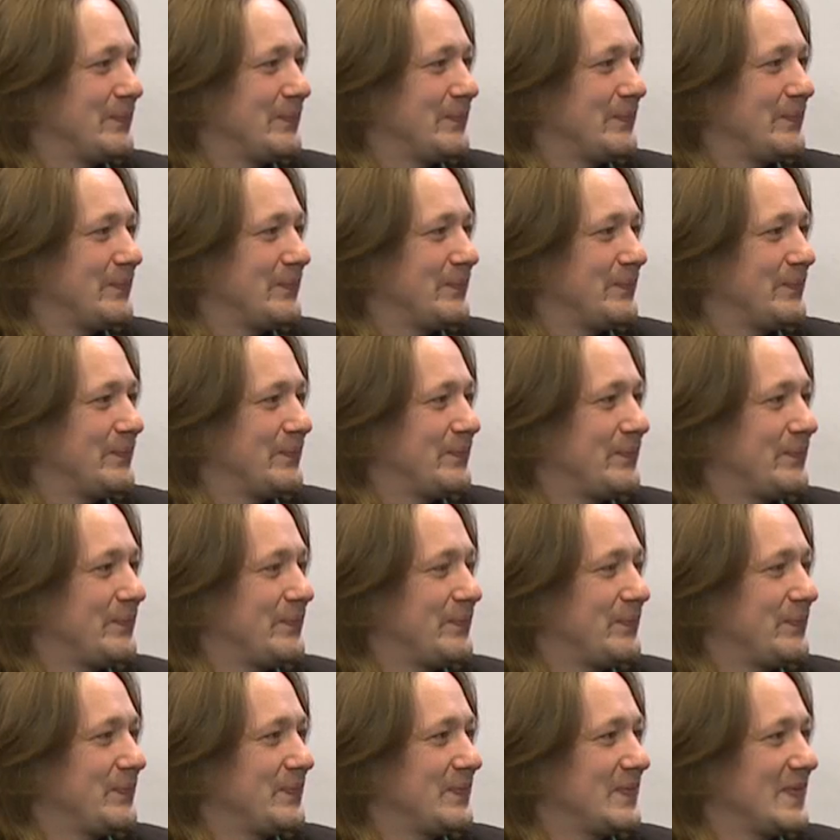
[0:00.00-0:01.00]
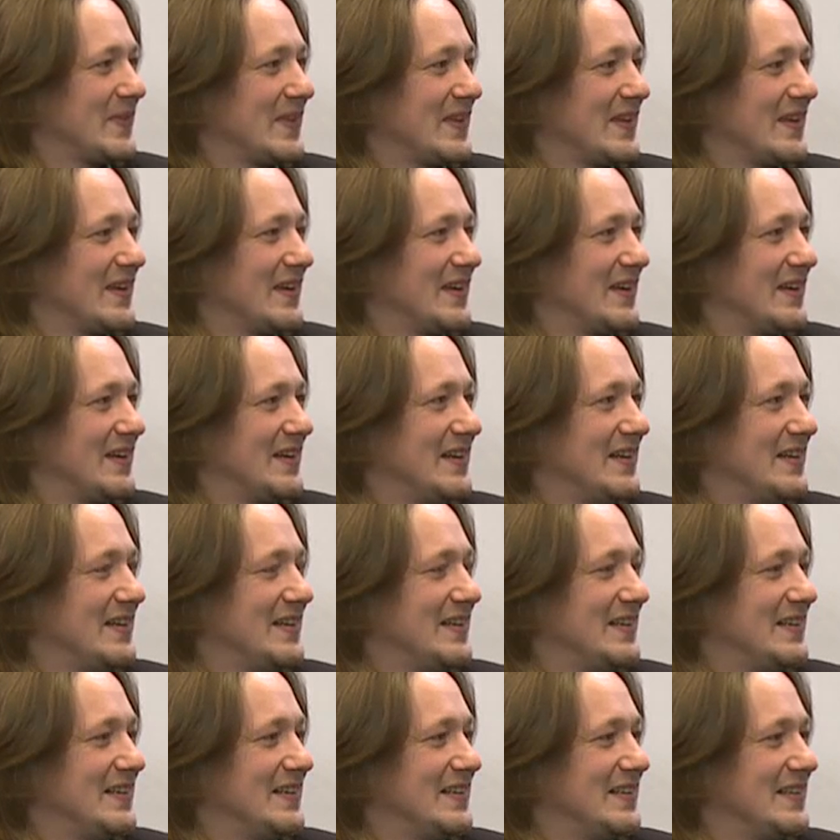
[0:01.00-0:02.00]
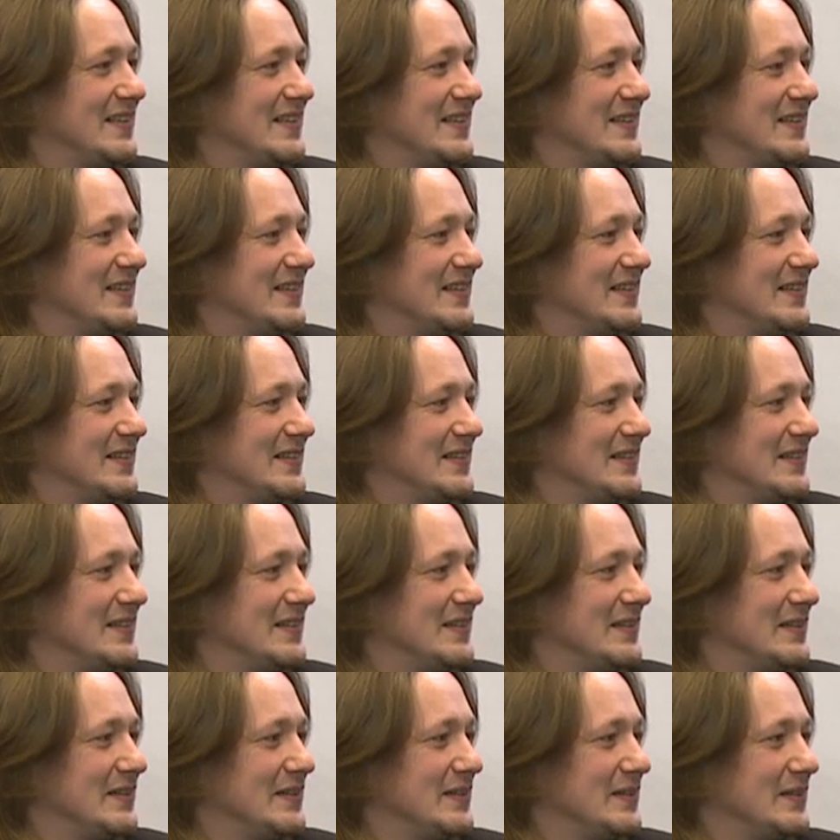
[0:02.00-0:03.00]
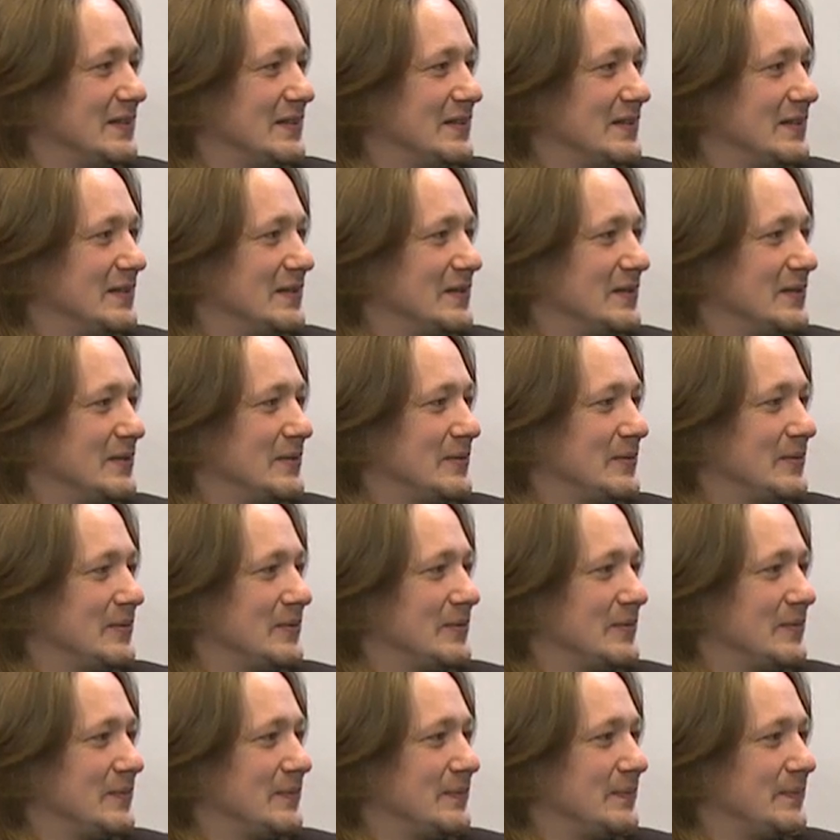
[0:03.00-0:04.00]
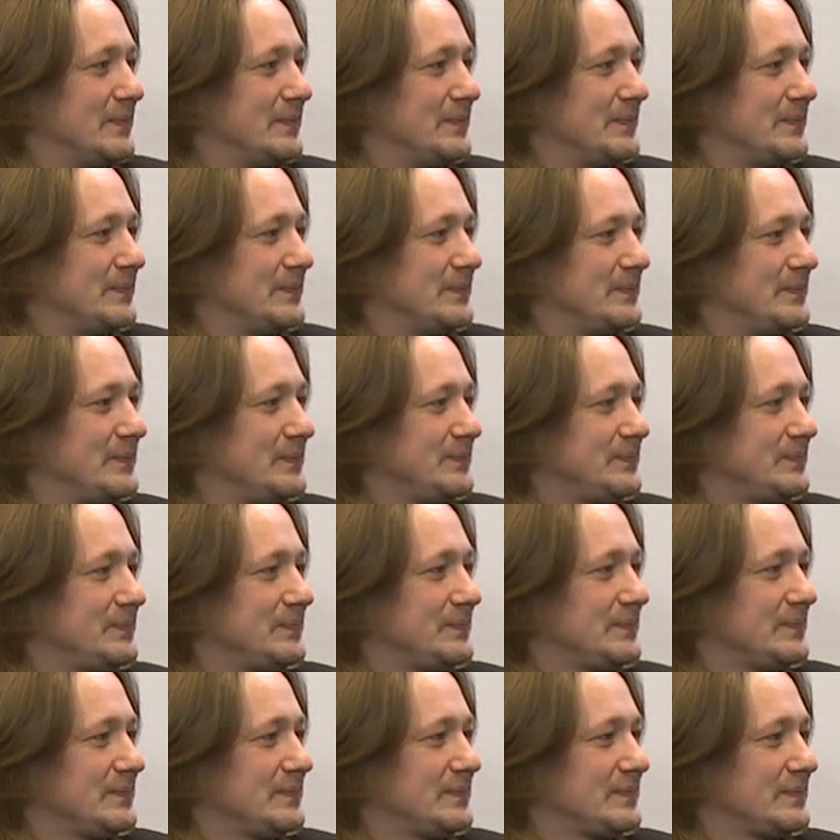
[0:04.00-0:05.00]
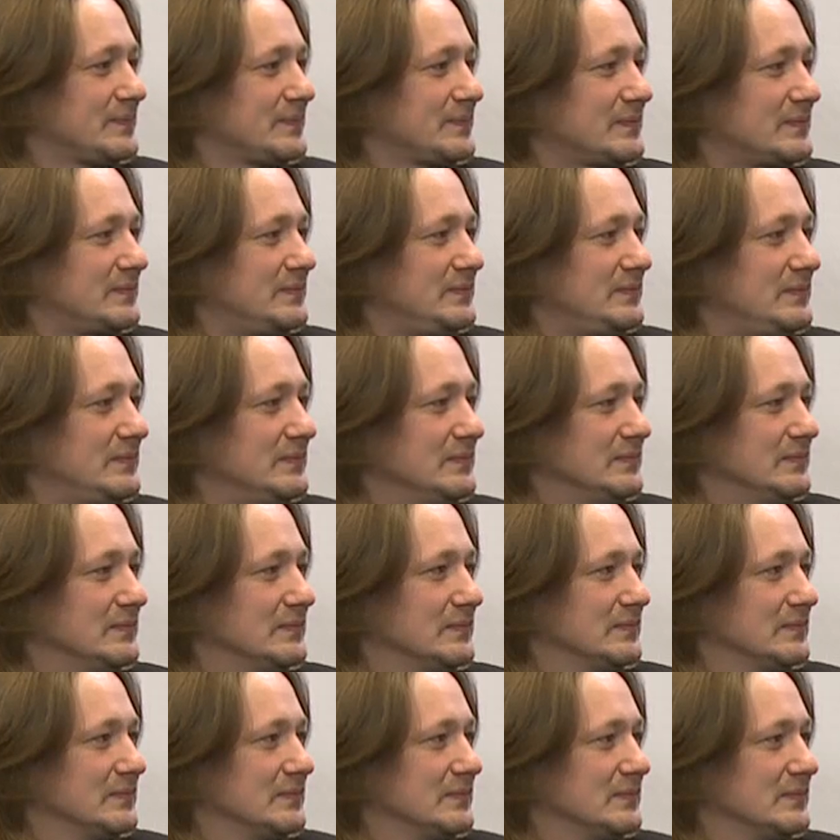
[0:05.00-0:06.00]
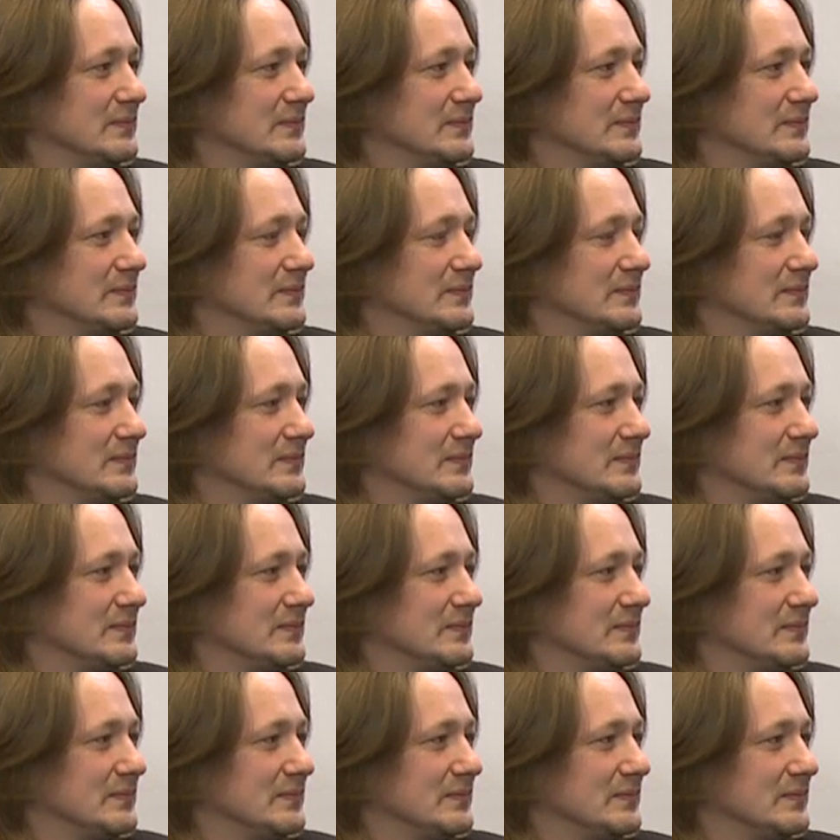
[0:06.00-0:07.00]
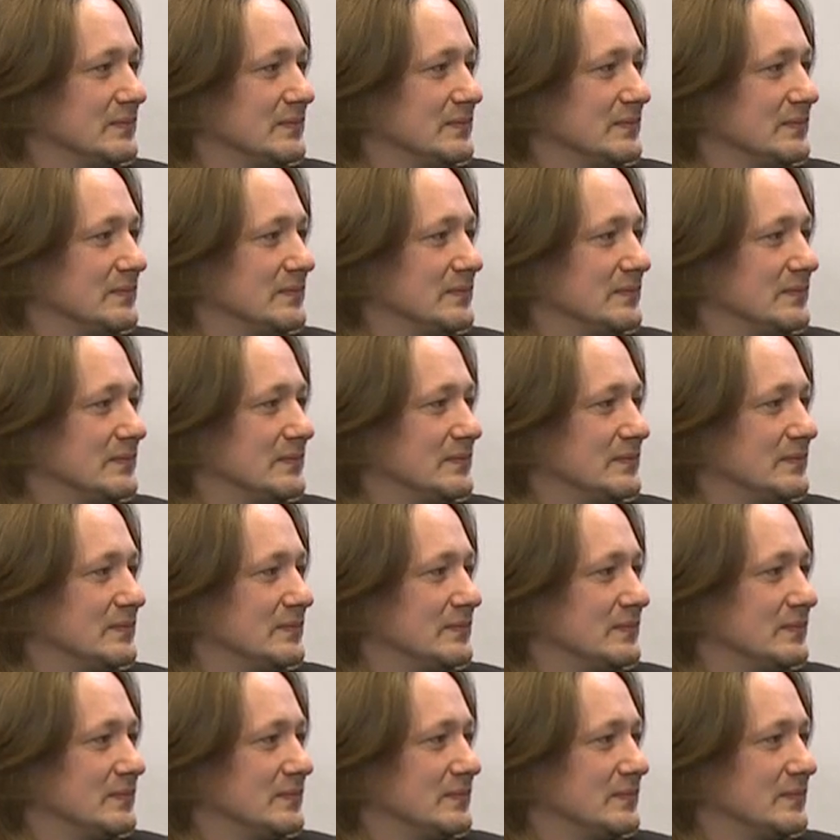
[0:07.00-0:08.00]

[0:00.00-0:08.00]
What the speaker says: No words are spoken by the person on screen.